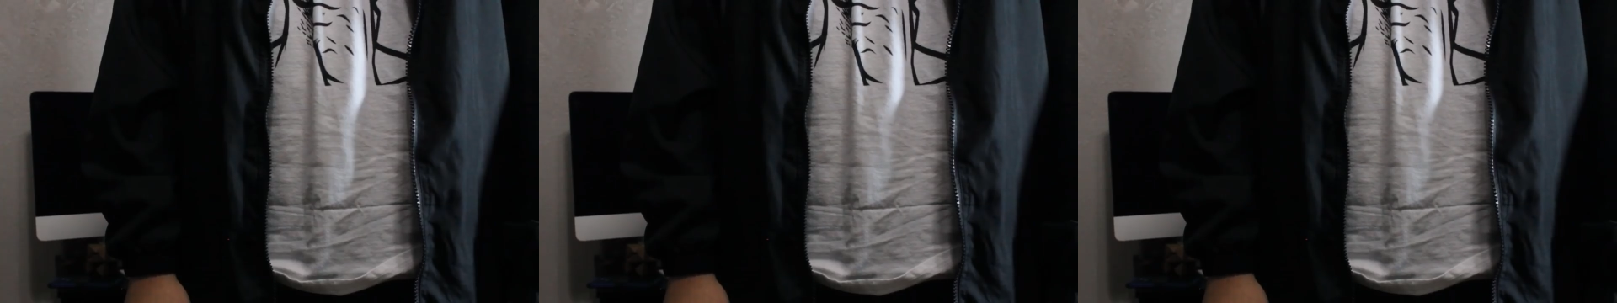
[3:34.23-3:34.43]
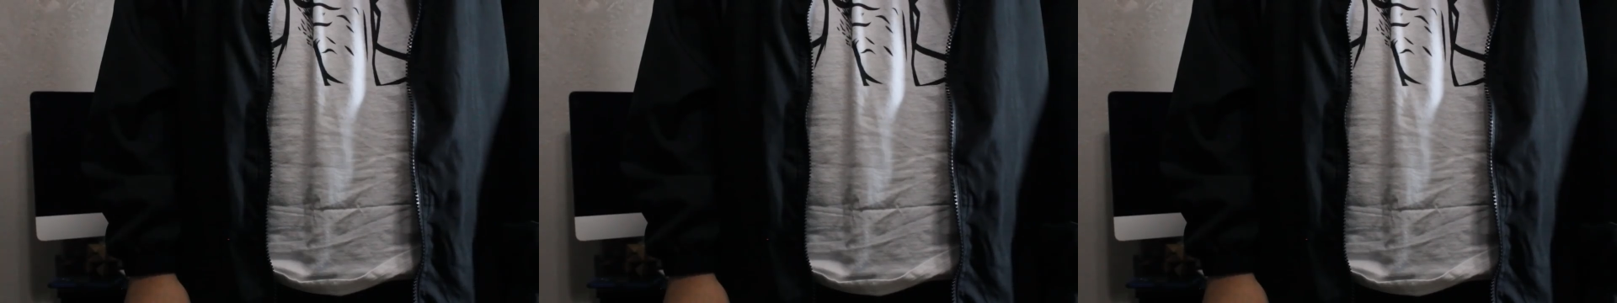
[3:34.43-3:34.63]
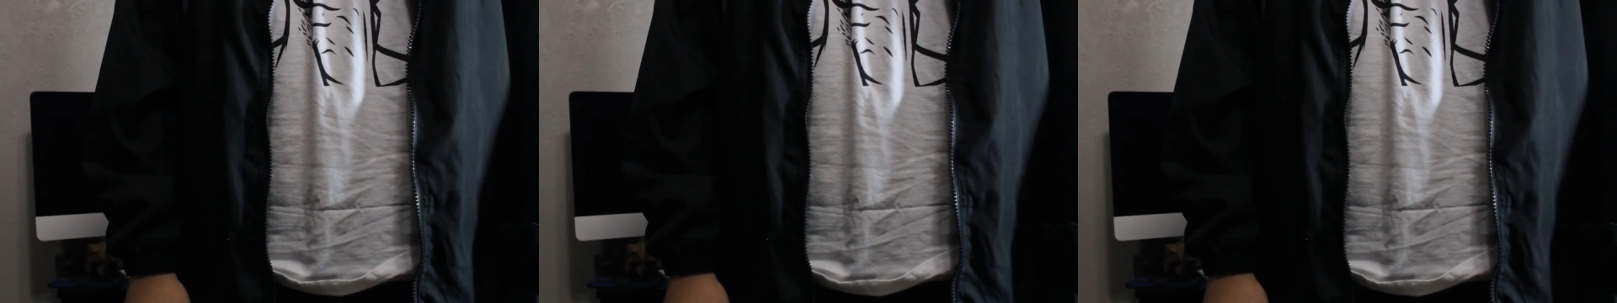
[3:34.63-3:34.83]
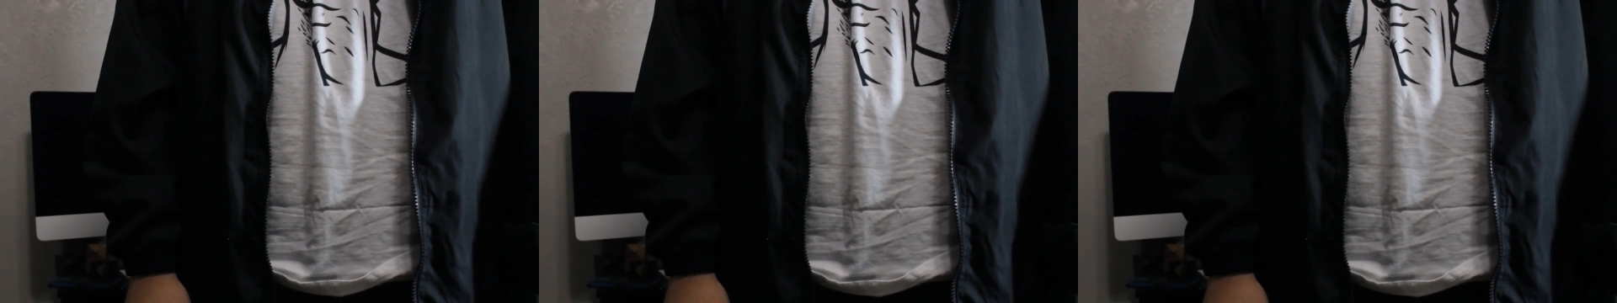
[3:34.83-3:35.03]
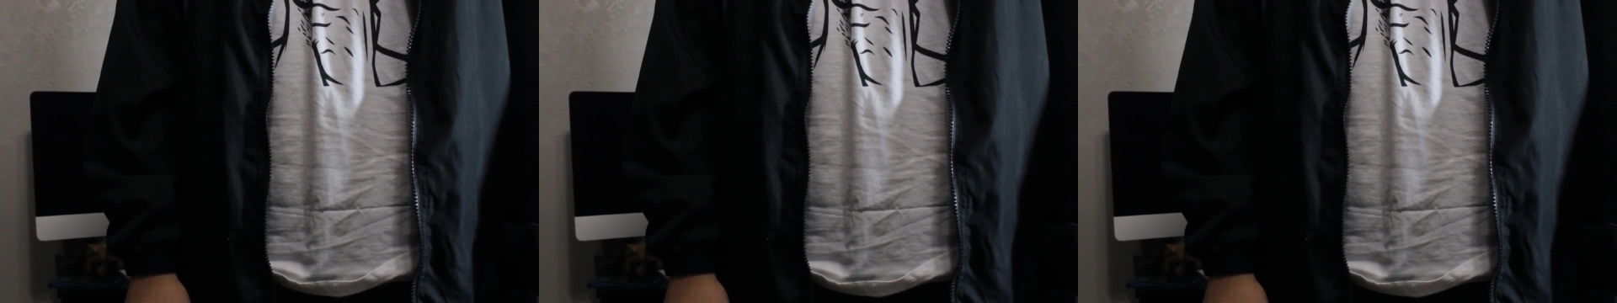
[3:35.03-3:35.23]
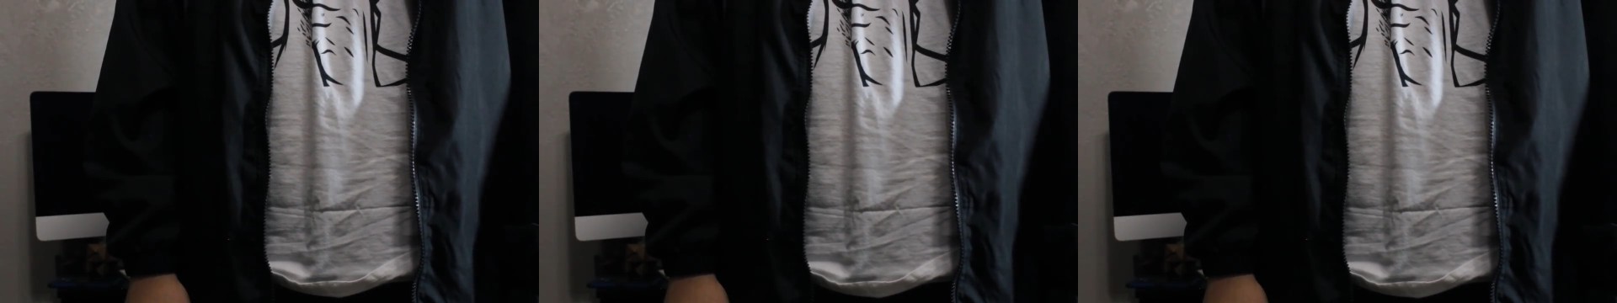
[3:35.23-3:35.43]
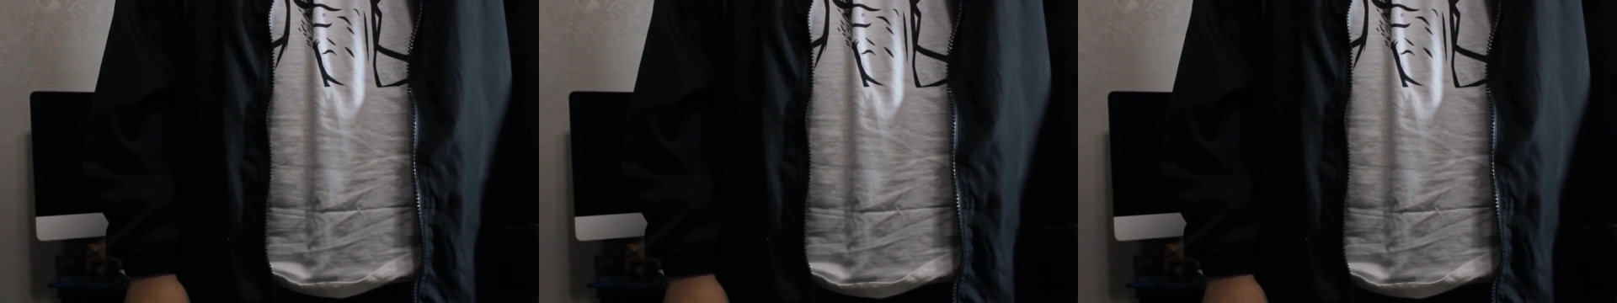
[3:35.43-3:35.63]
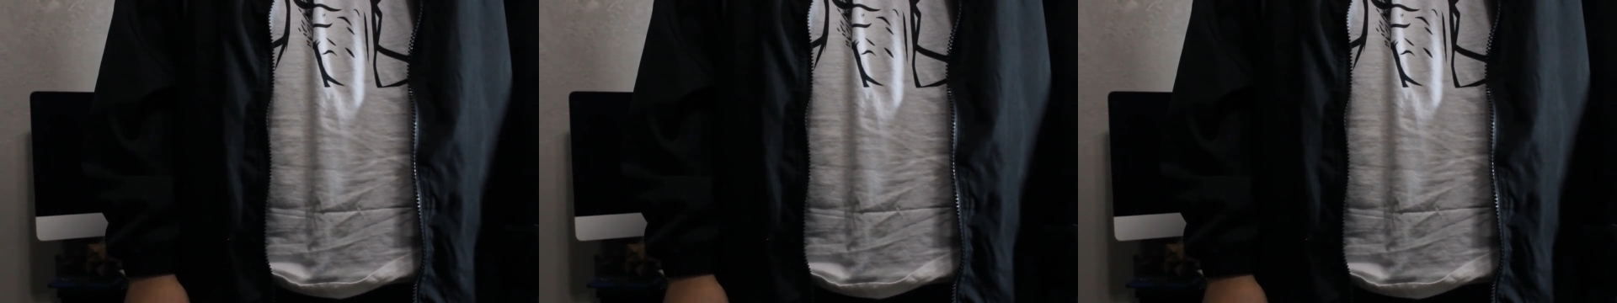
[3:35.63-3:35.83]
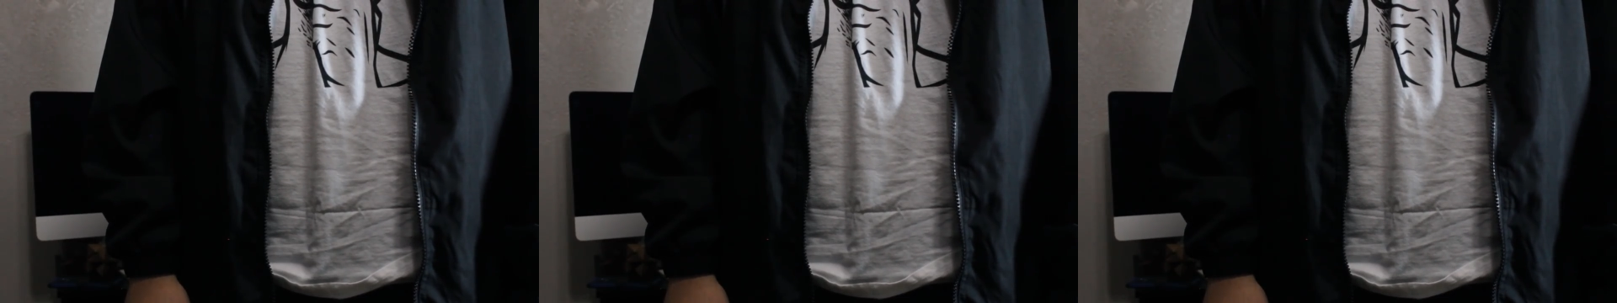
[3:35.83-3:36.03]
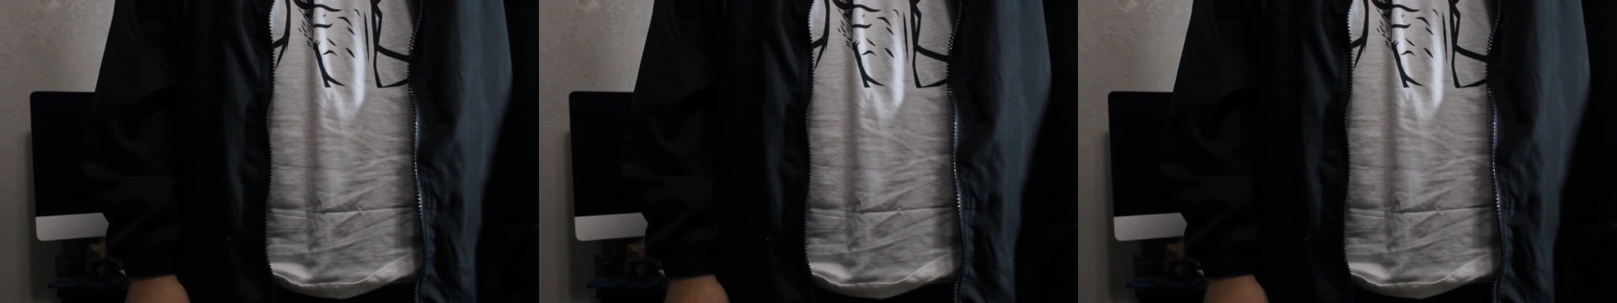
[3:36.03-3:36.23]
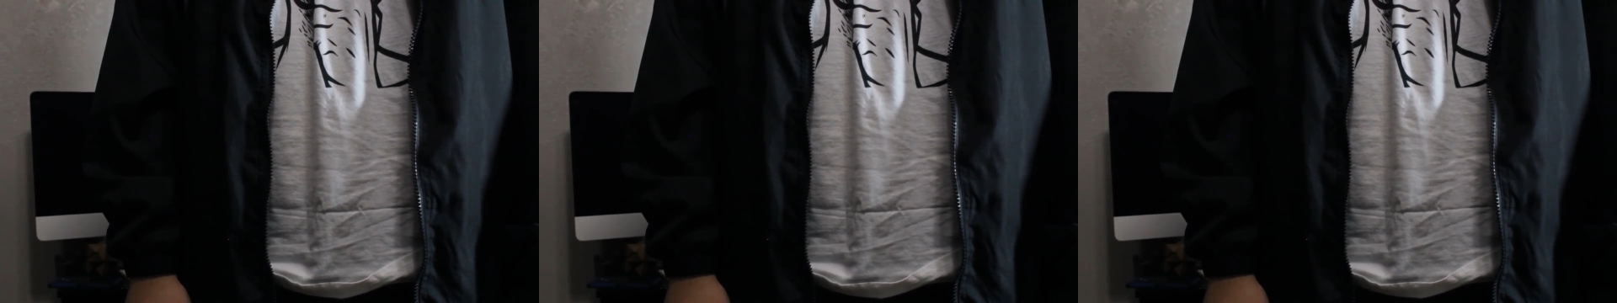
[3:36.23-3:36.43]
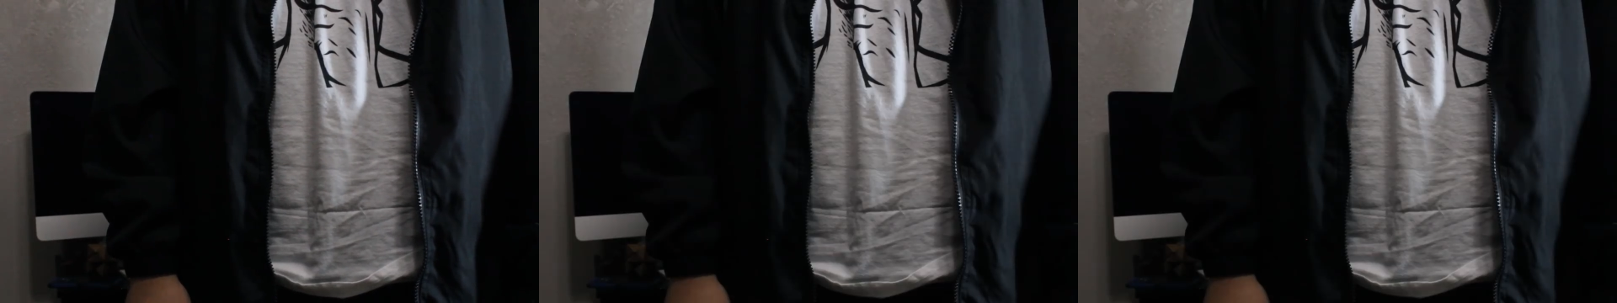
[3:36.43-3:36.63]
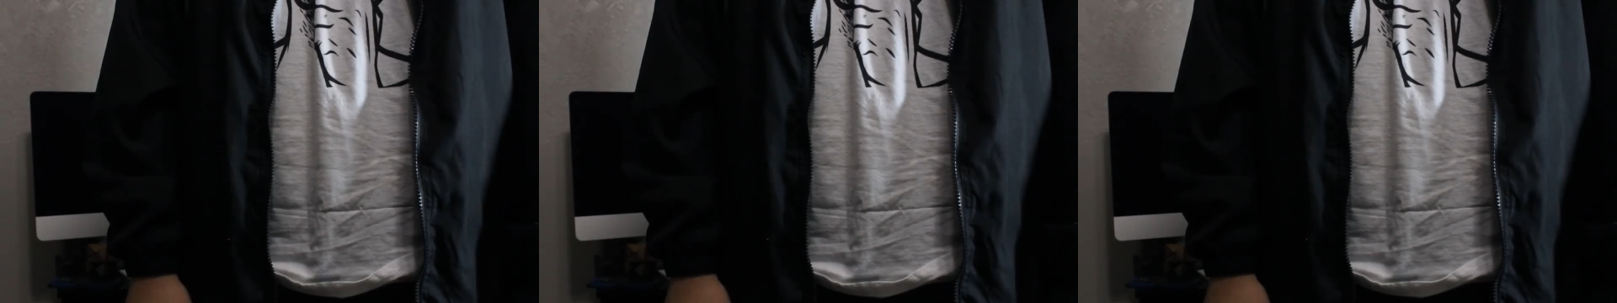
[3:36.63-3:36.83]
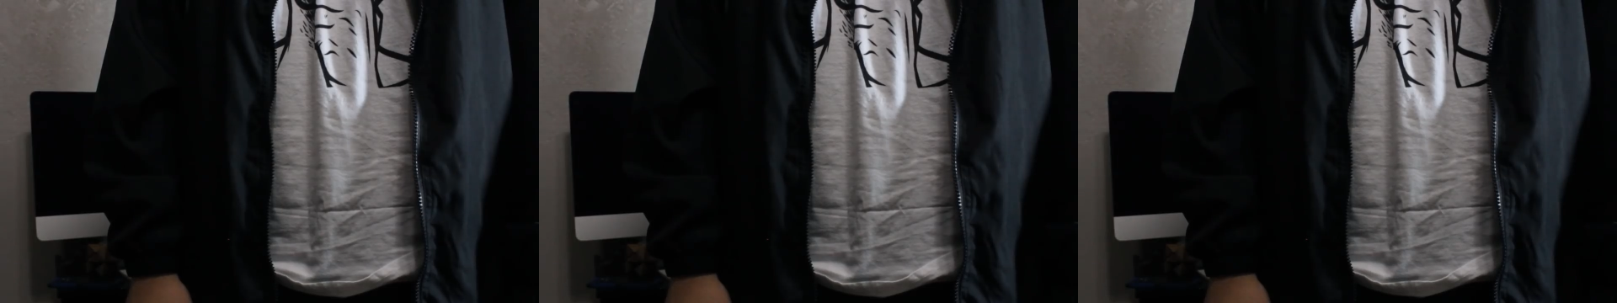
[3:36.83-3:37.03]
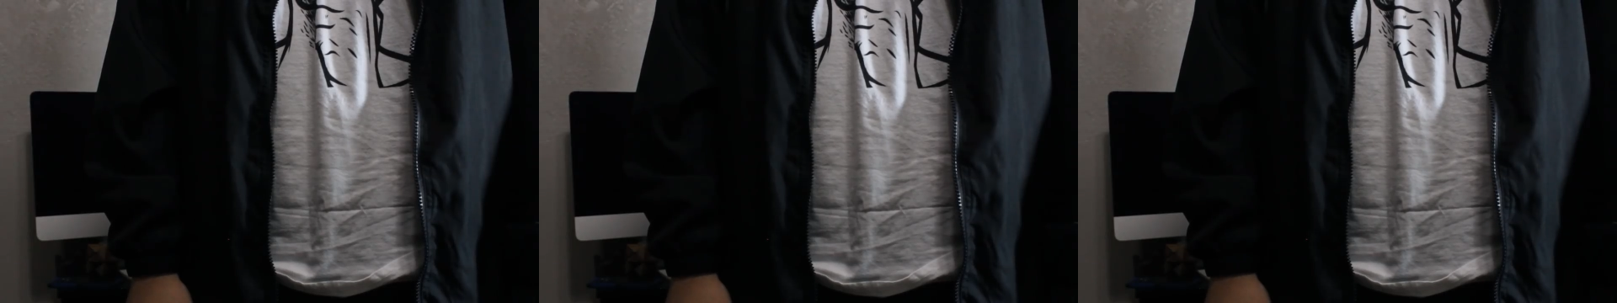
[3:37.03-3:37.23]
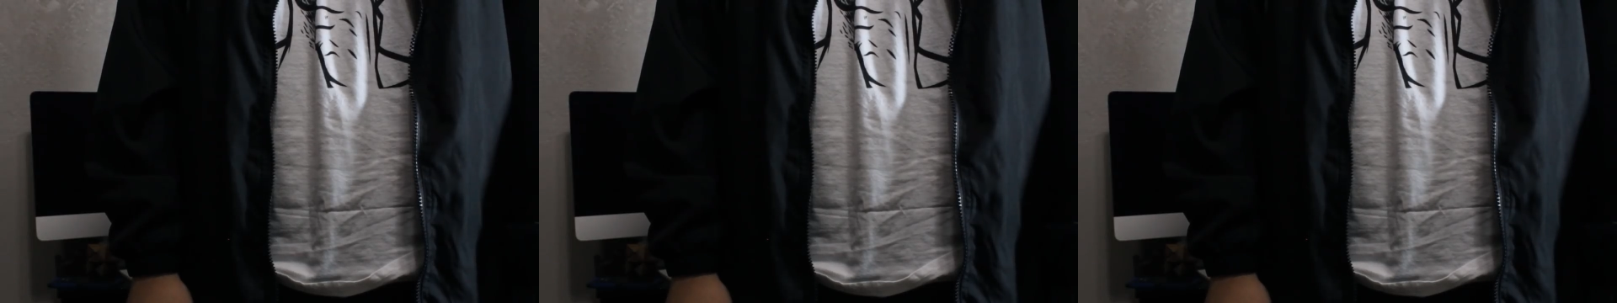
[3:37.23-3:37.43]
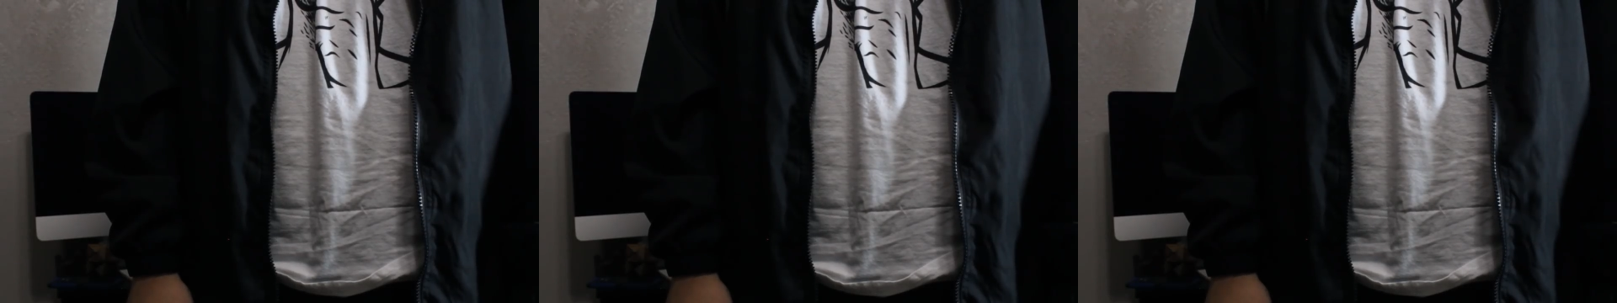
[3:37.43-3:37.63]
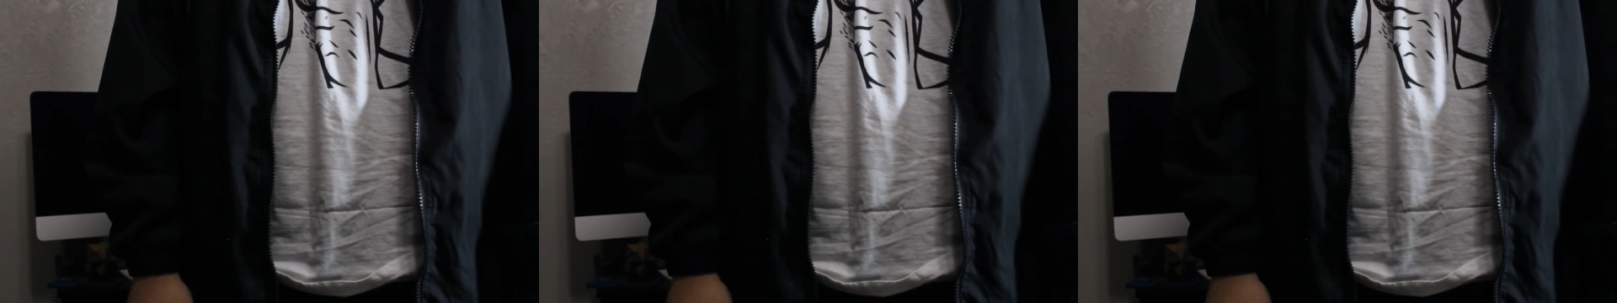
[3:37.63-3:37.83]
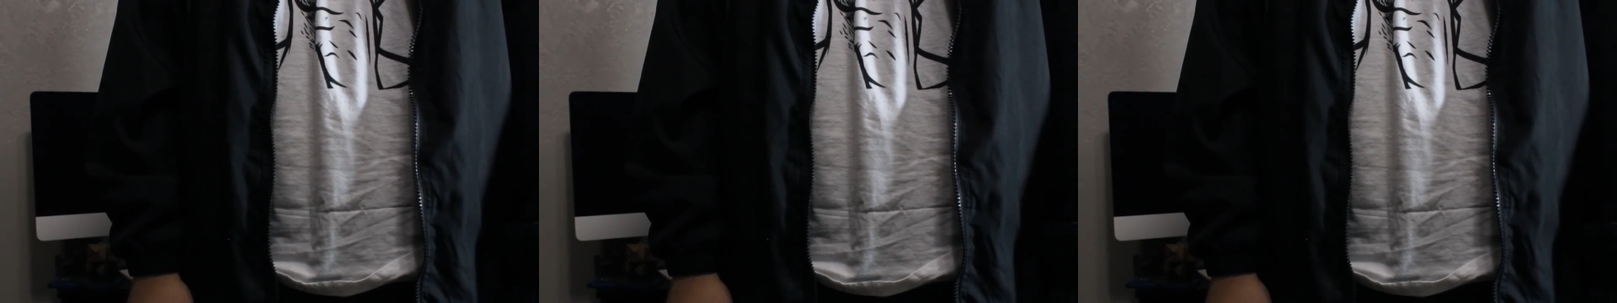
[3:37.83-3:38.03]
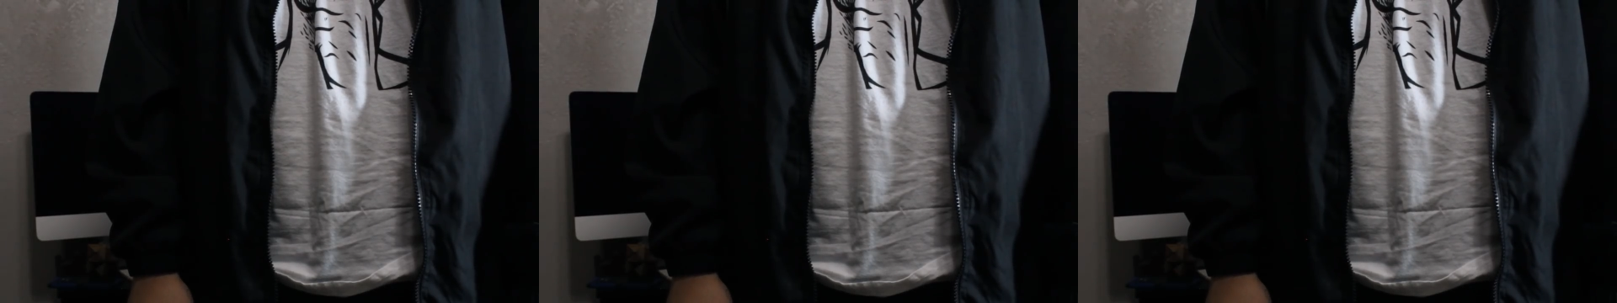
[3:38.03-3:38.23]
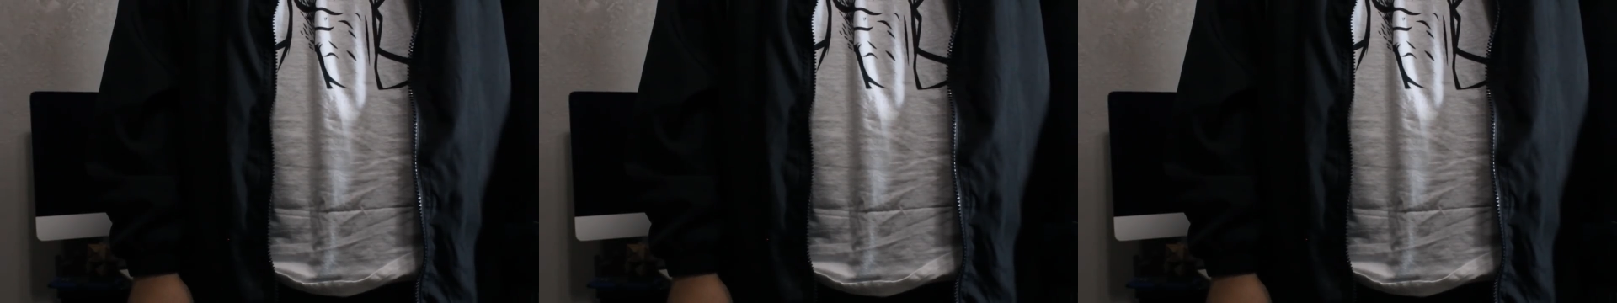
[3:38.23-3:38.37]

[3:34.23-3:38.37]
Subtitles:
[unreadable: no face in view]